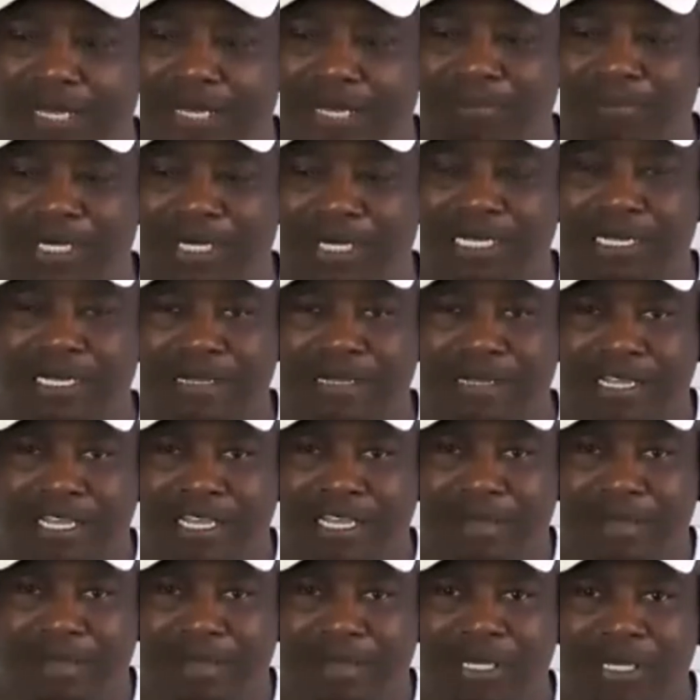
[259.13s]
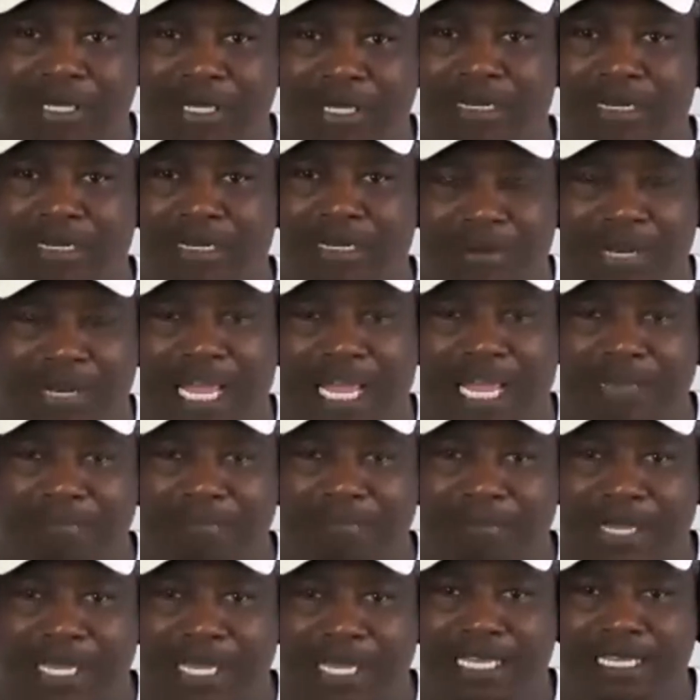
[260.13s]
Being a black
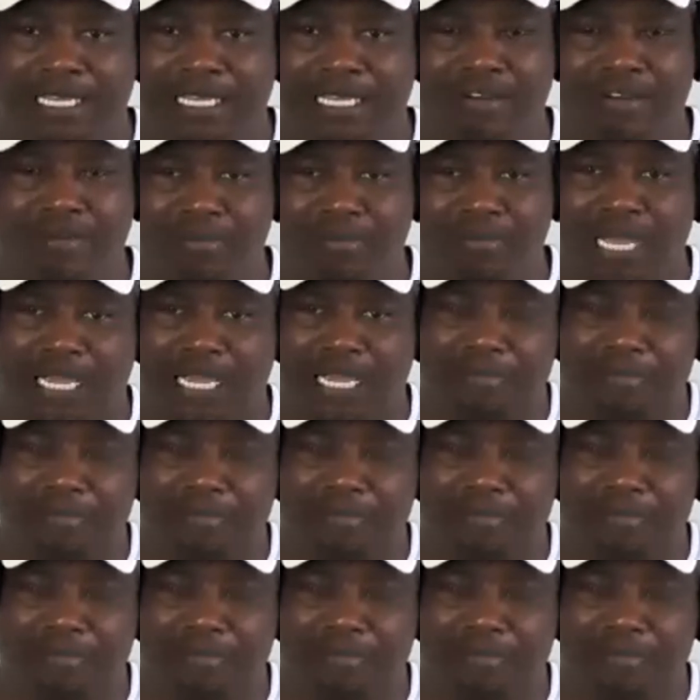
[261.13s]
man, young black